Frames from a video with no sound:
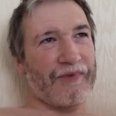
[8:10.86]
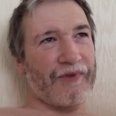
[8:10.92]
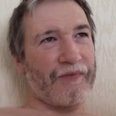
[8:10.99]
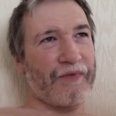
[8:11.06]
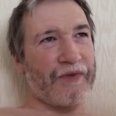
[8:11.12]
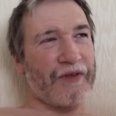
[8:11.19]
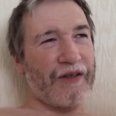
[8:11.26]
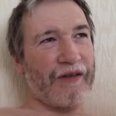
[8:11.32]

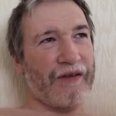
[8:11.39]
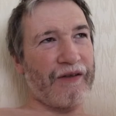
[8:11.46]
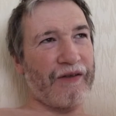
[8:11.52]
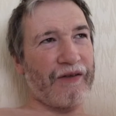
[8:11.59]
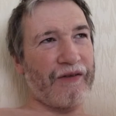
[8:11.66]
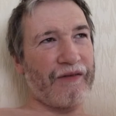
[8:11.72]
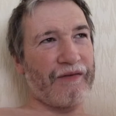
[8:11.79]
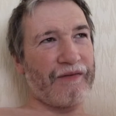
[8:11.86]
Obviously
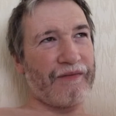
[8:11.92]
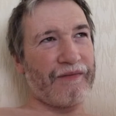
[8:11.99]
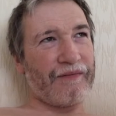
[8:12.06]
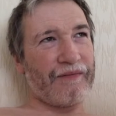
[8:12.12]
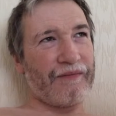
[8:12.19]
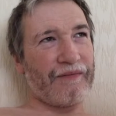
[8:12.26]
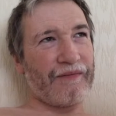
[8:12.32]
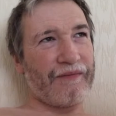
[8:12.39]
not.
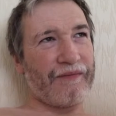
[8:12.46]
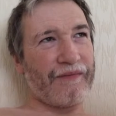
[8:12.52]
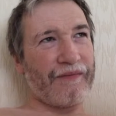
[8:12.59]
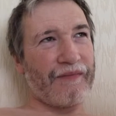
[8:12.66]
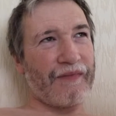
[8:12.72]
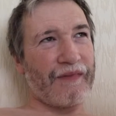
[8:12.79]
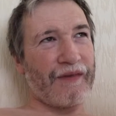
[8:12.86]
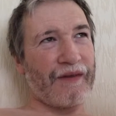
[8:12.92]

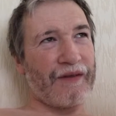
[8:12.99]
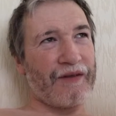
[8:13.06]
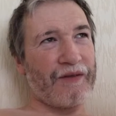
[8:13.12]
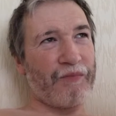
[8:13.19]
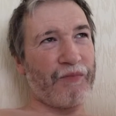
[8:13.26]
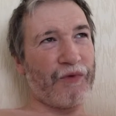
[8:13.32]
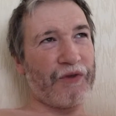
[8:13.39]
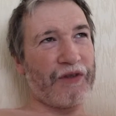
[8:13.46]
There's
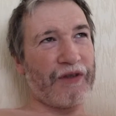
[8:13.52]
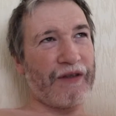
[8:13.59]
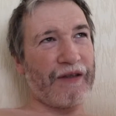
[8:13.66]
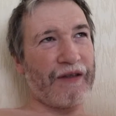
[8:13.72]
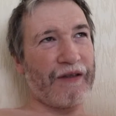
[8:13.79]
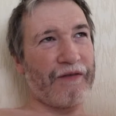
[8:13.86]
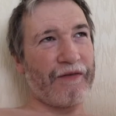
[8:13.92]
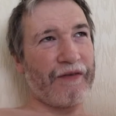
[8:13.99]
more to
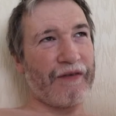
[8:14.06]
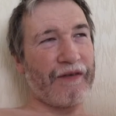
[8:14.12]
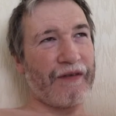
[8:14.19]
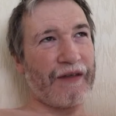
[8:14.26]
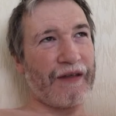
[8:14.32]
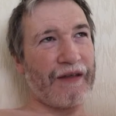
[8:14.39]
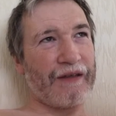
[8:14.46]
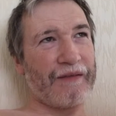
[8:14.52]
life than
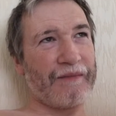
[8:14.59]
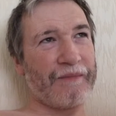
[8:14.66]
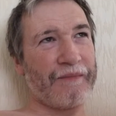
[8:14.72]
that,